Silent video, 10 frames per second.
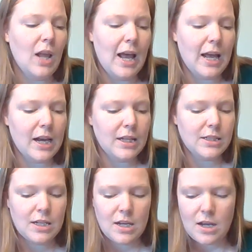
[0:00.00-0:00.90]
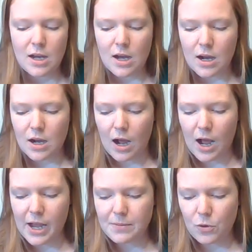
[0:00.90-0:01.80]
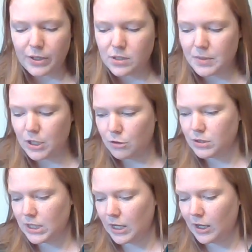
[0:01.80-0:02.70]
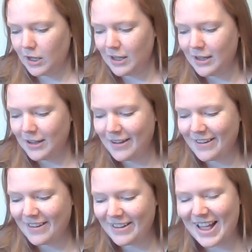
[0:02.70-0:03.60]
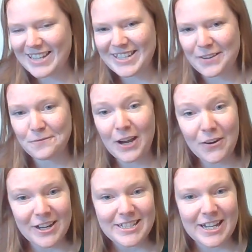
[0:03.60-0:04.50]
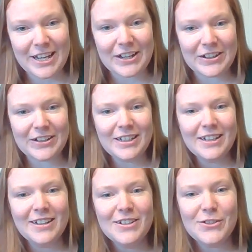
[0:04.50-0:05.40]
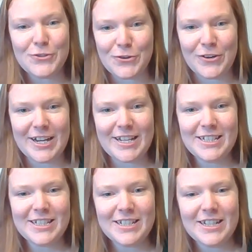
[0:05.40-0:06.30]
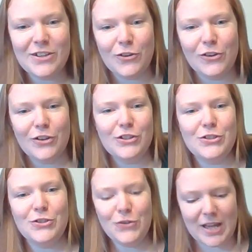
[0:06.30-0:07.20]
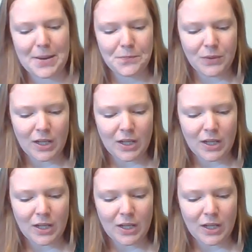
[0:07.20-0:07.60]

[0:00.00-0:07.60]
and I'm going to be using classic fairy tale stories in order to do that.